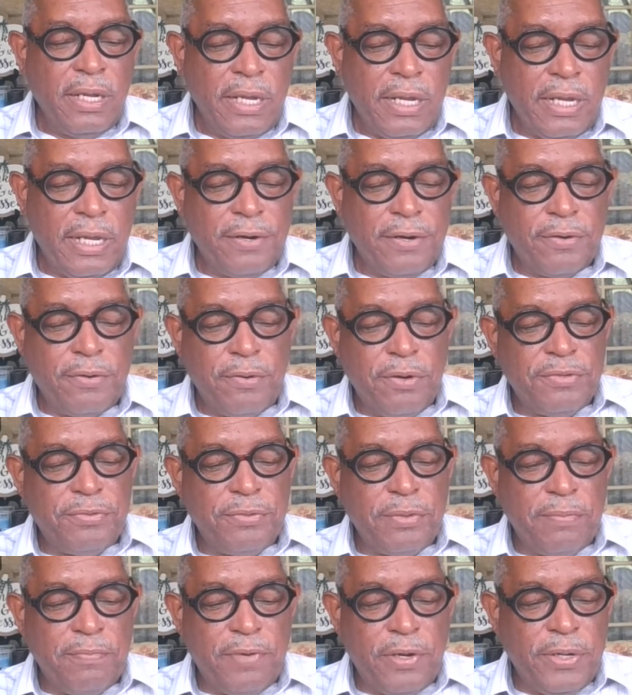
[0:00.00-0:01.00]
And of course,
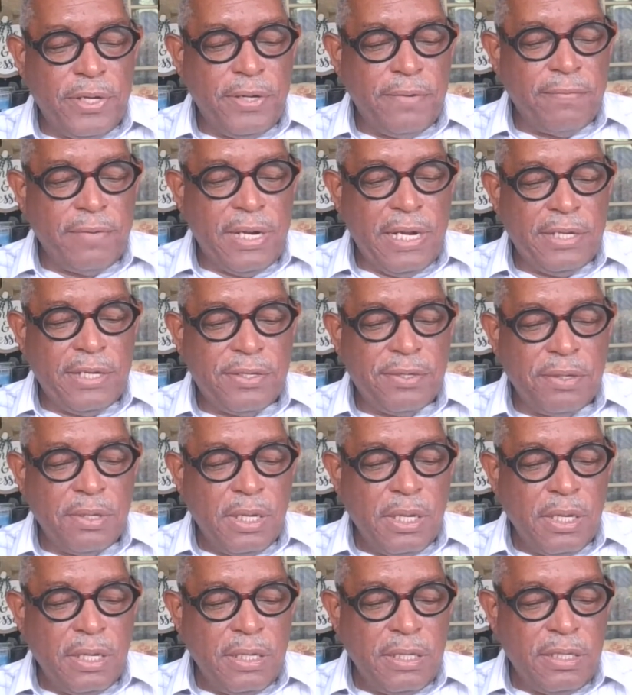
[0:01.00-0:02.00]
with voting rights,
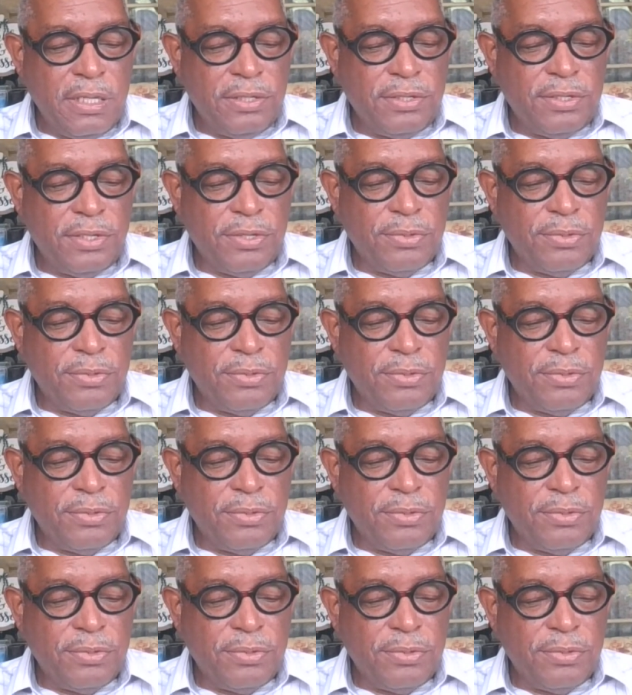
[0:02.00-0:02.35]
this